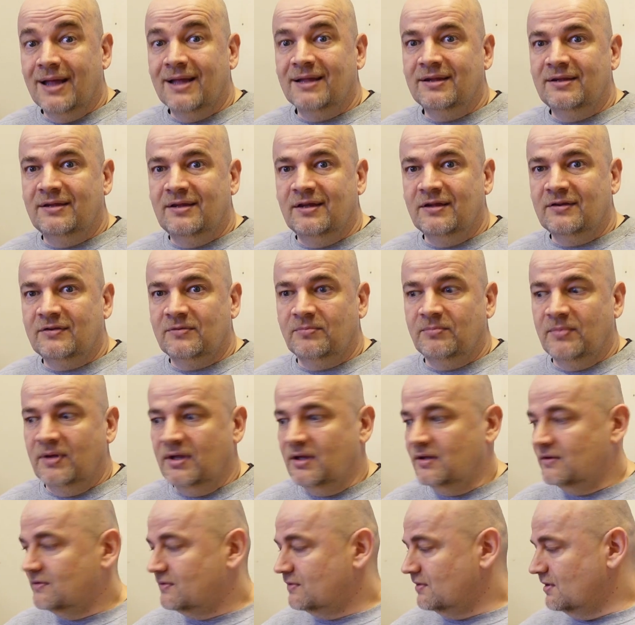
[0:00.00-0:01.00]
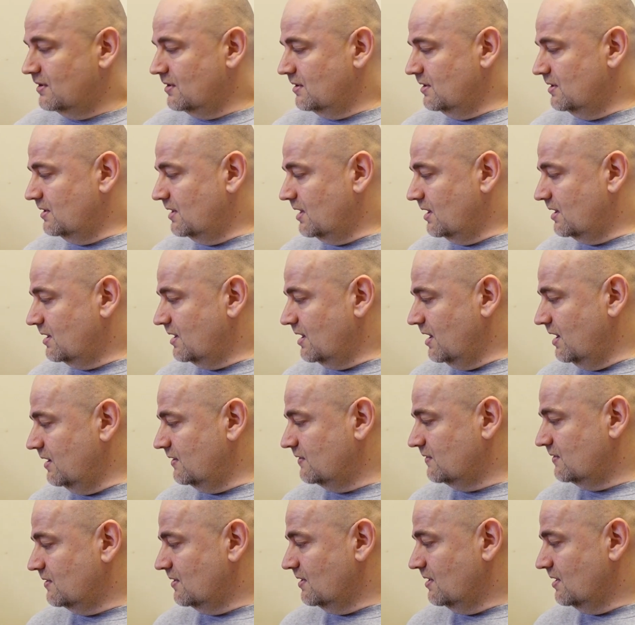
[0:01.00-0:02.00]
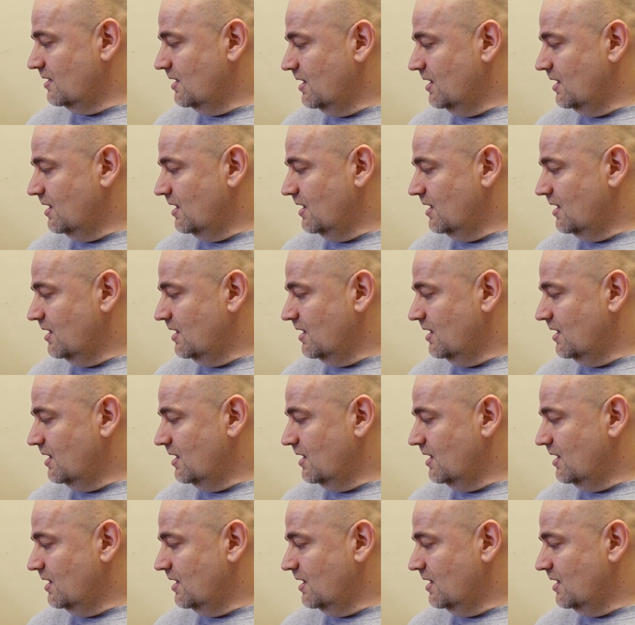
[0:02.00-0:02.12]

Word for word: This means uh, in that case